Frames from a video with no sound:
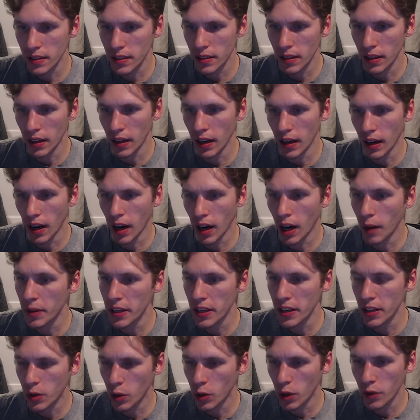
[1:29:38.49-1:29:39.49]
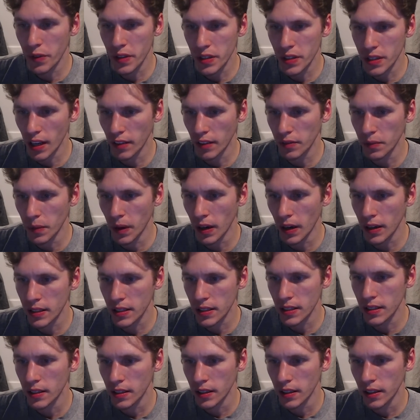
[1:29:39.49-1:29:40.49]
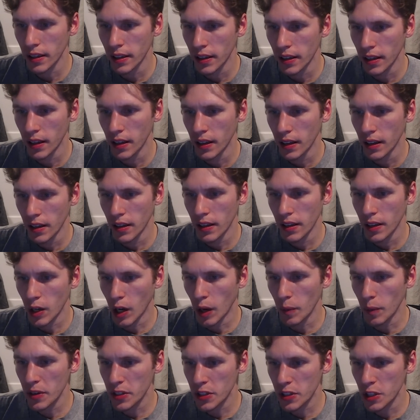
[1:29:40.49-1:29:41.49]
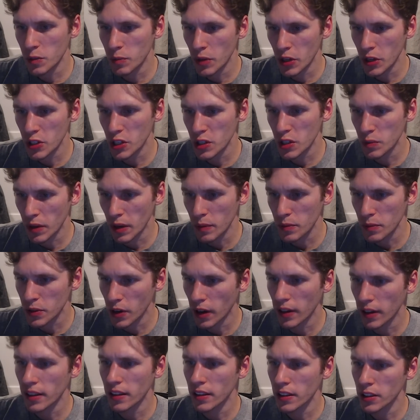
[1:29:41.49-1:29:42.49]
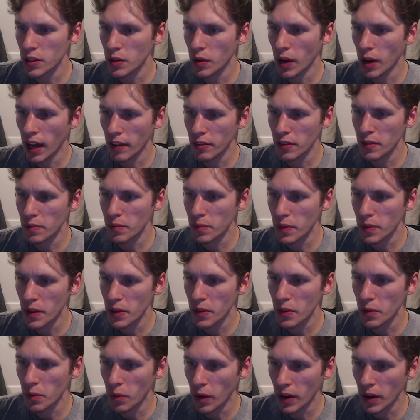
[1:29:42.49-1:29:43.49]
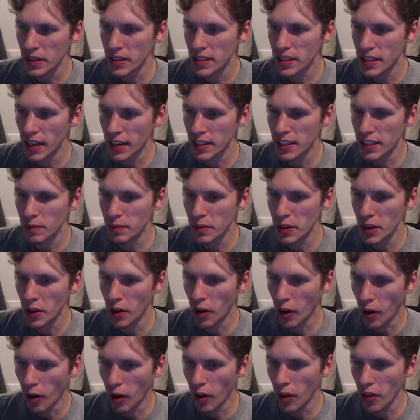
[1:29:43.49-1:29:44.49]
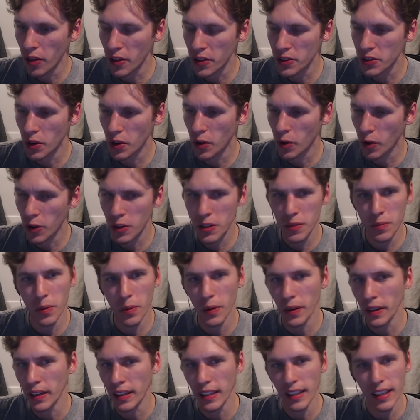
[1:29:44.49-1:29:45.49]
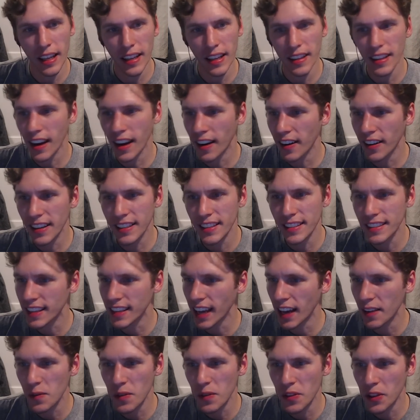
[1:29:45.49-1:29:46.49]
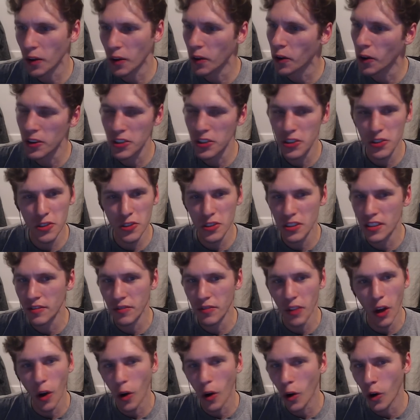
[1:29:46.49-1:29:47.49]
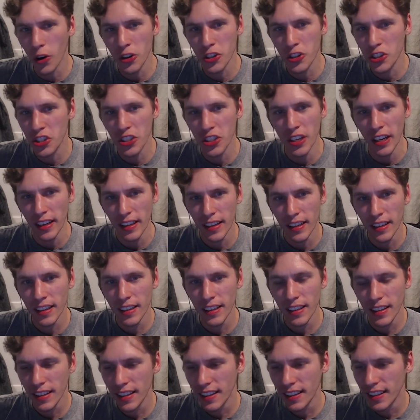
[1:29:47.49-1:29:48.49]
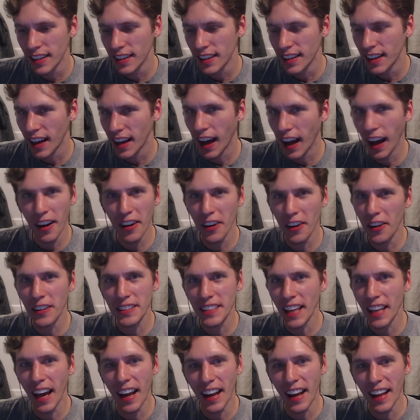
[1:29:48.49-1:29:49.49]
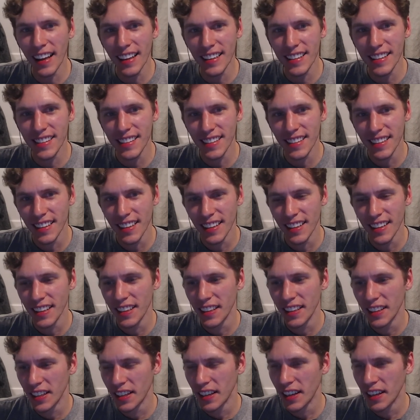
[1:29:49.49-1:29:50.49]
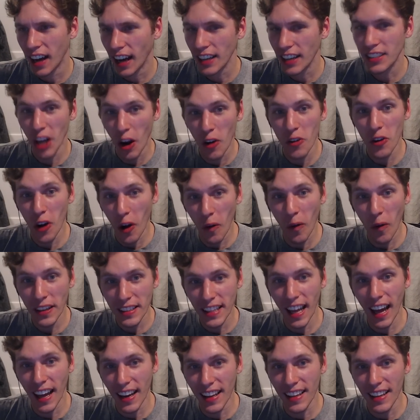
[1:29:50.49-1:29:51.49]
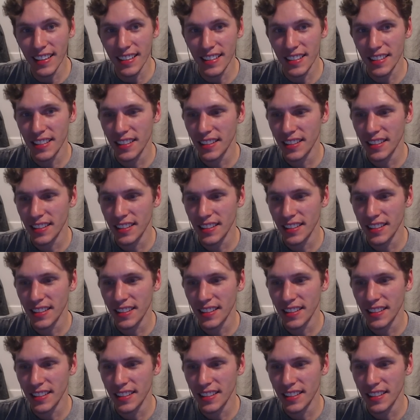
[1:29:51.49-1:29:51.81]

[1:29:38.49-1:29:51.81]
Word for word: Uh, Harmony Accord for the seven bucks. Call me suspicious, but I'm starting to think you haven't been the one sending me all this horse pudding. And there it is again with the horse, the horse shit. I don't know what that is. I don't know what that is.